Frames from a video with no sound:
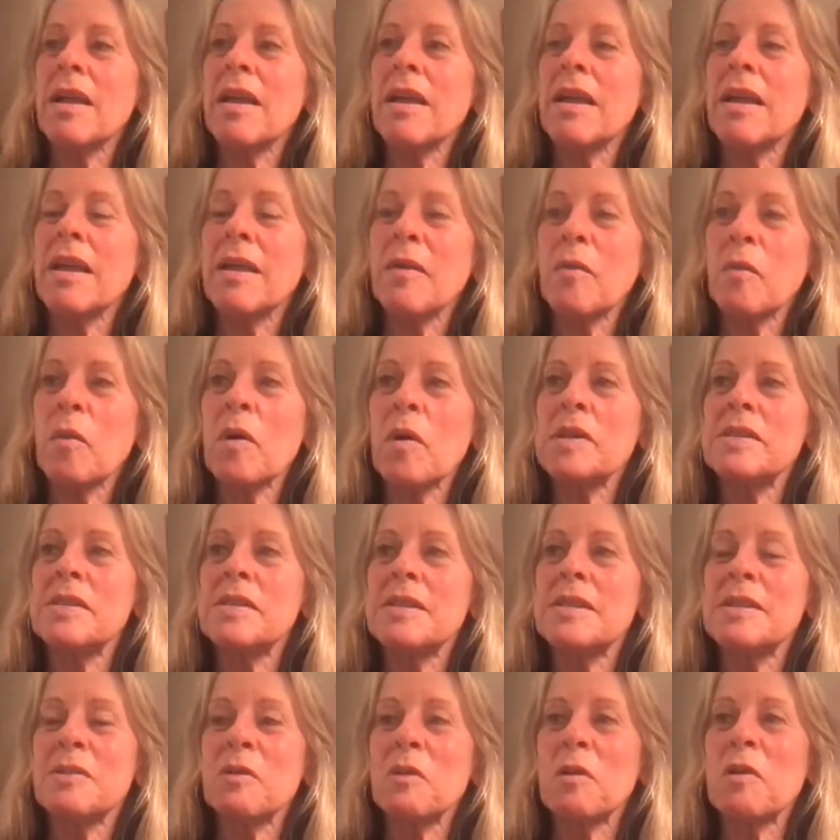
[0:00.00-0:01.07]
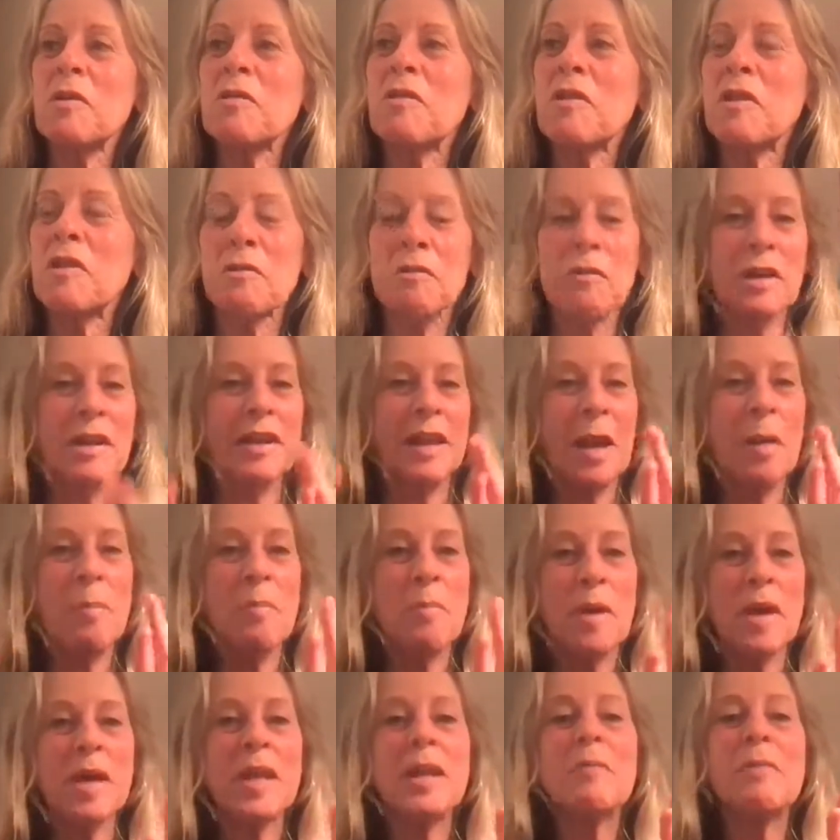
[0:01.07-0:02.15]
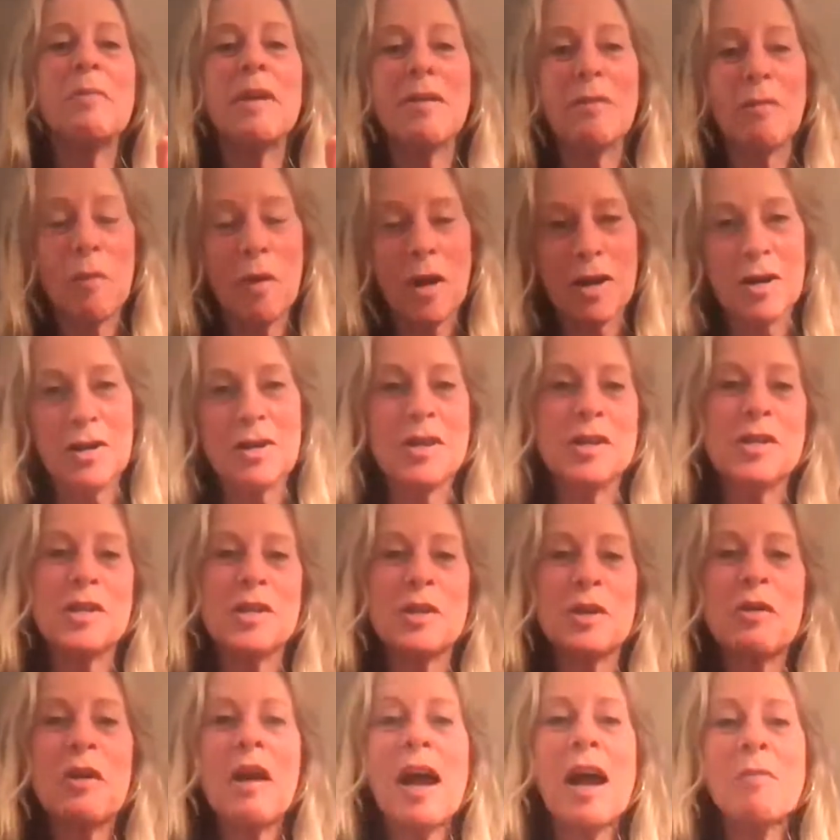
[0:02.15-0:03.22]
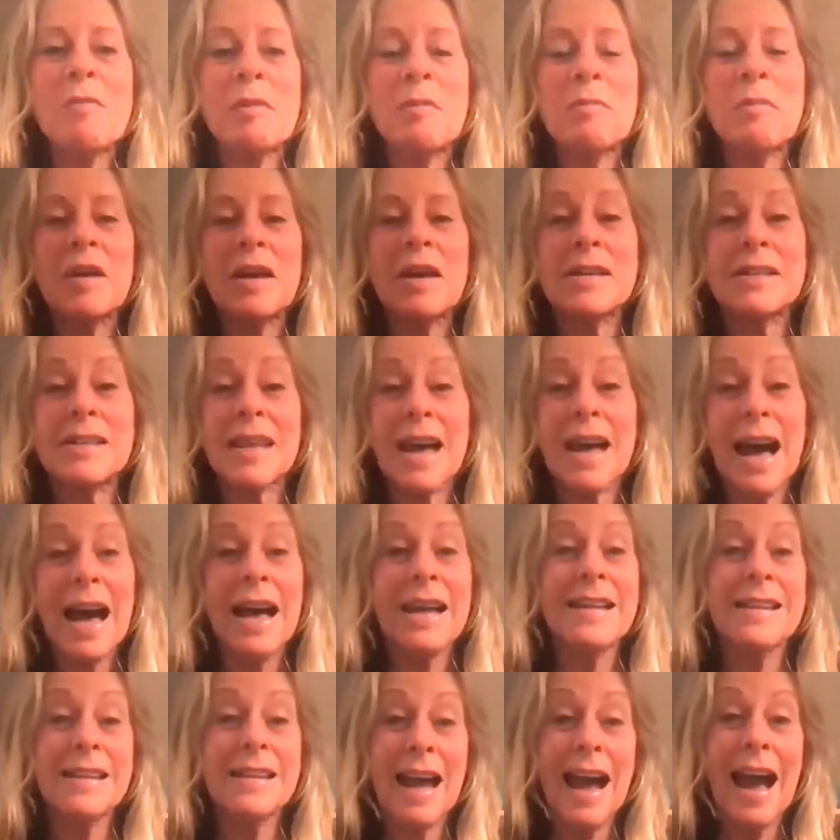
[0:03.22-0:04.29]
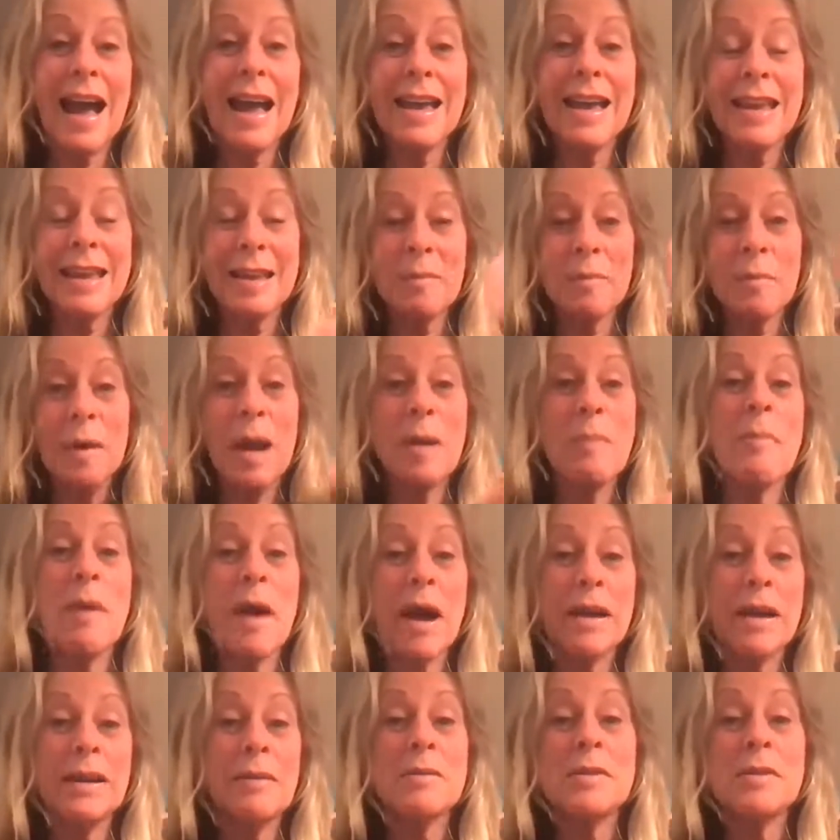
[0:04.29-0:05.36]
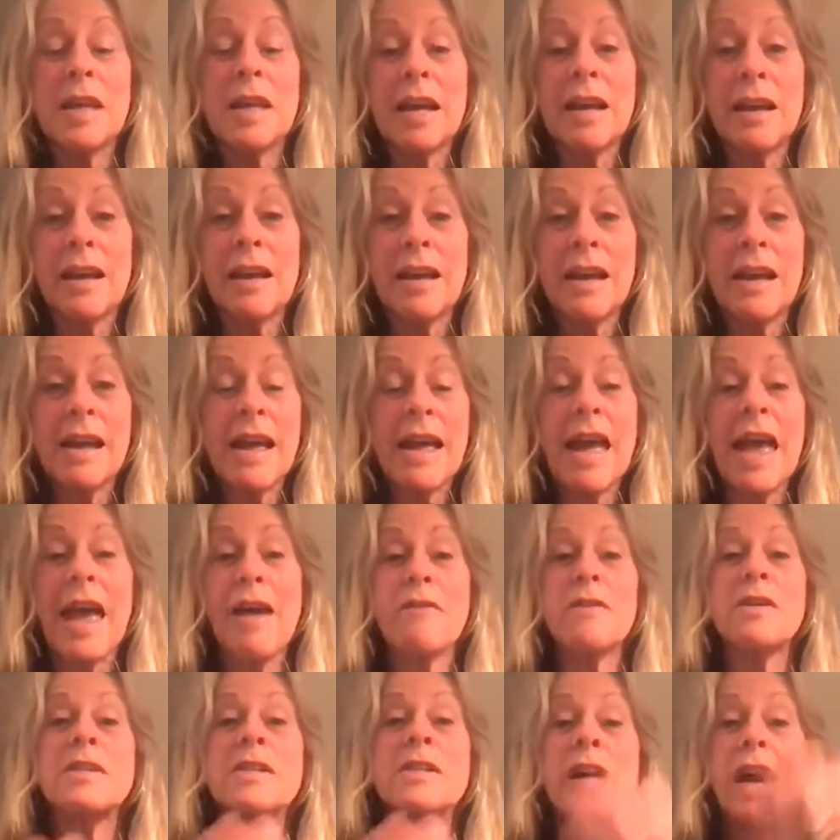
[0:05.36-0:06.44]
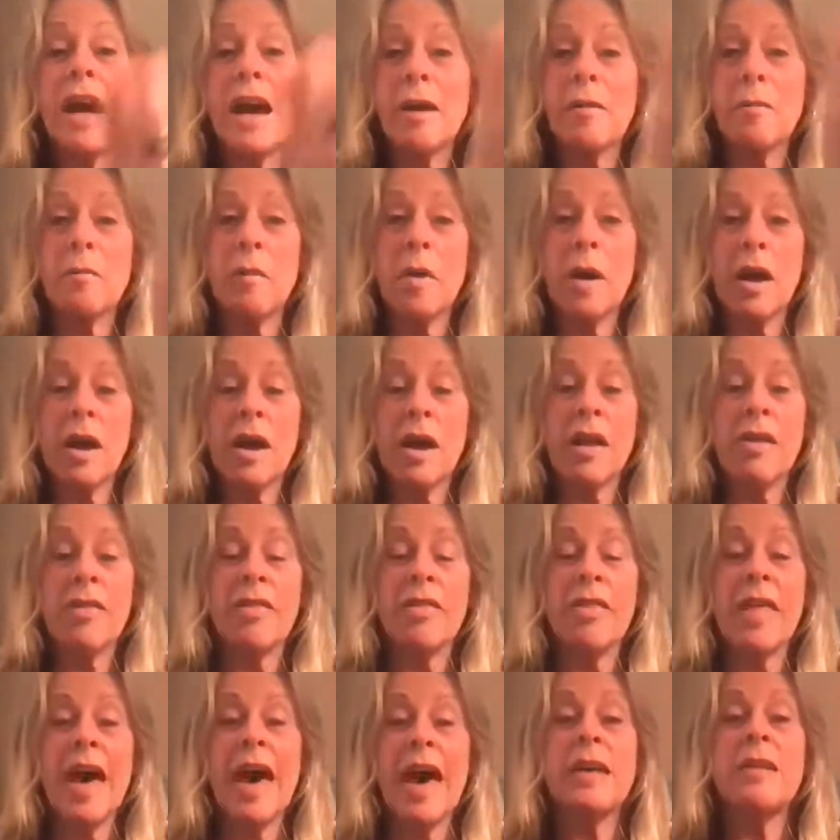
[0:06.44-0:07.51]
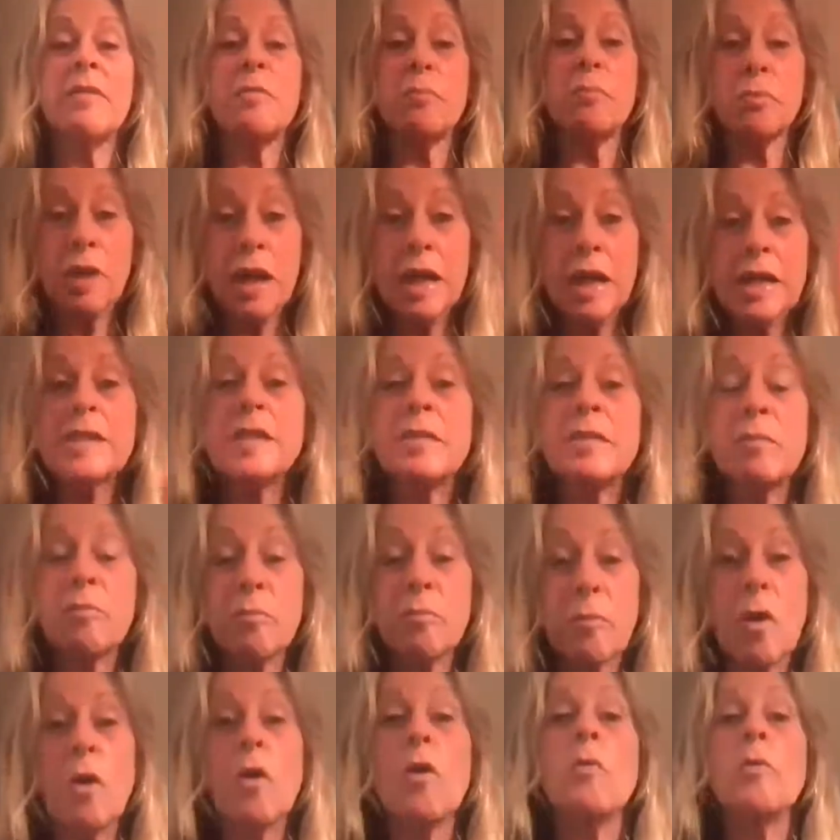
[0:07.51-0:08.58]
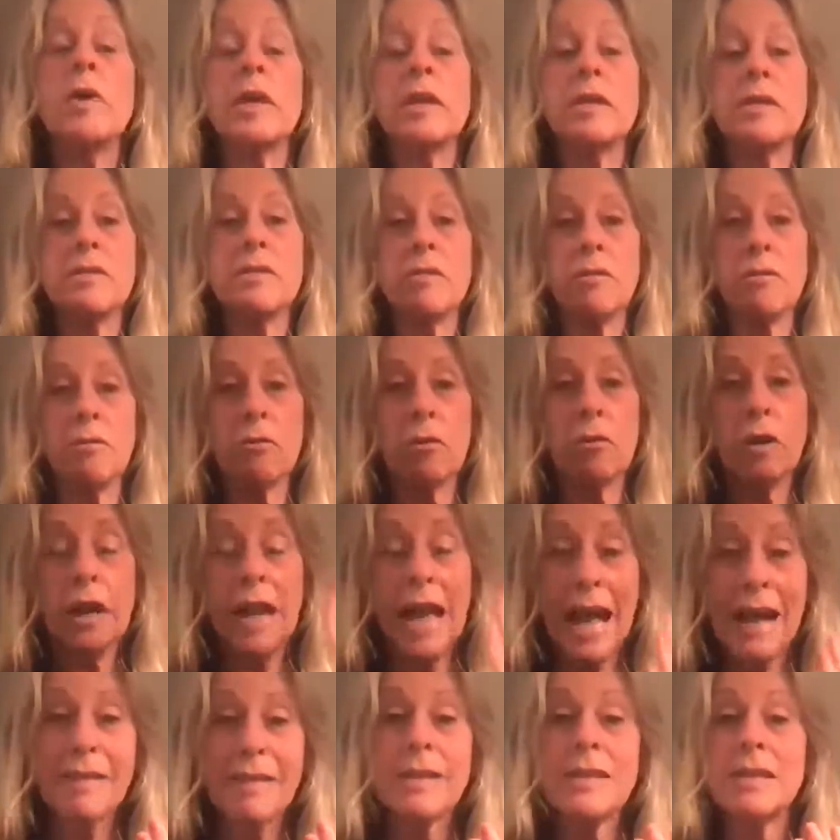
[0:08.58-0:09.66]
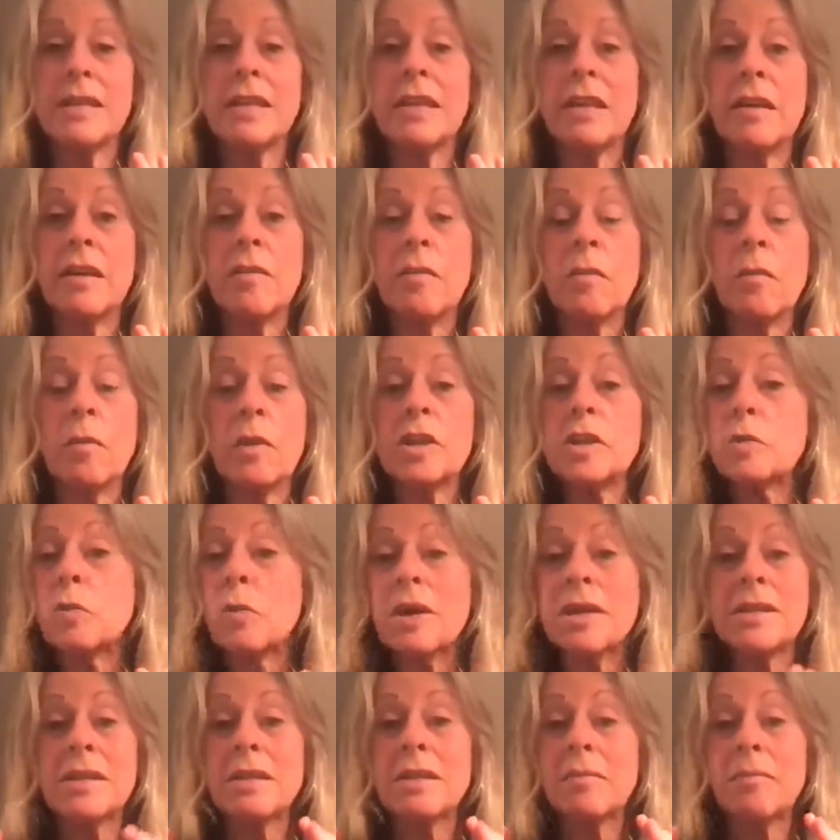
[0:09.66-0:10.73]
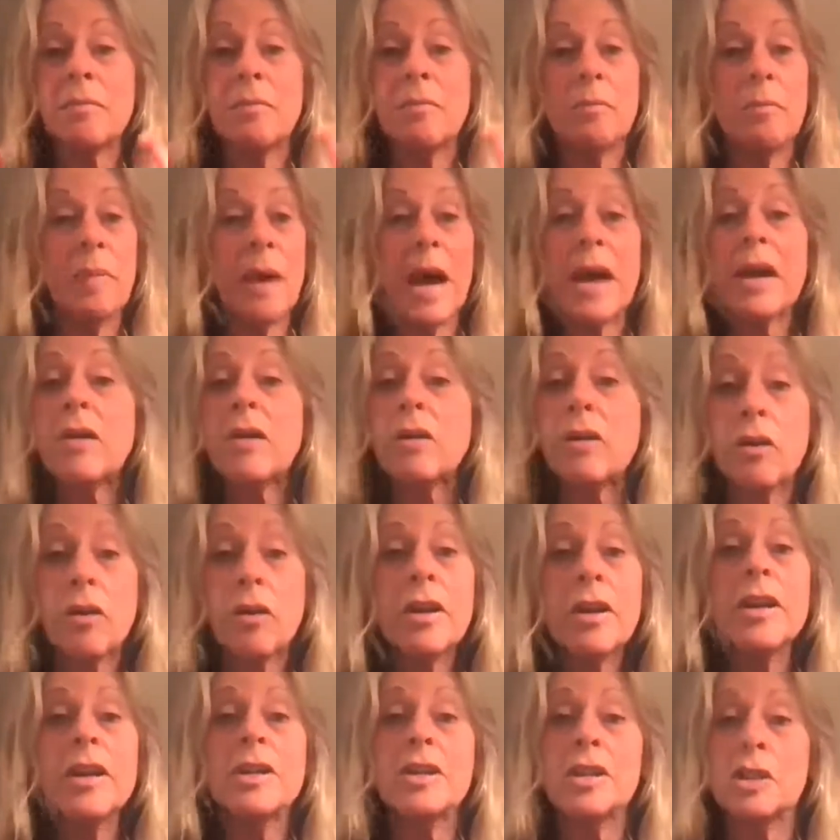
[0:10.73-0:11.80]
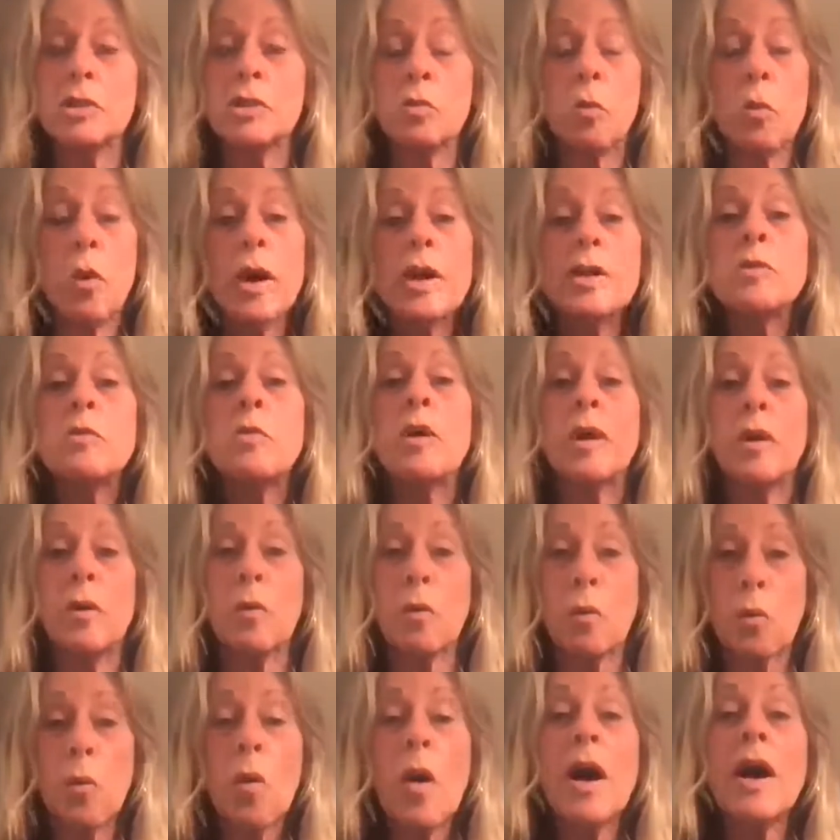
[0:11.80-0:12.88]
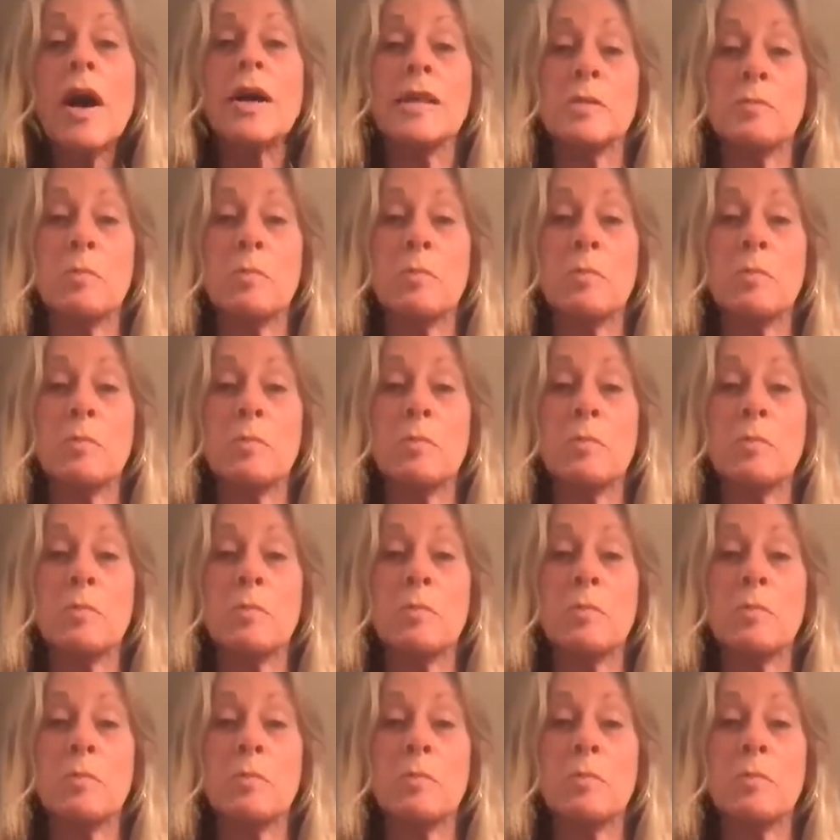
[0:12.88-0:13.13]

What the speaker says: it was sort of the real epitome of what you're describing, because I, in my mind, it was like every time that present moment reality, which wasn't bad or good, it just was what it was.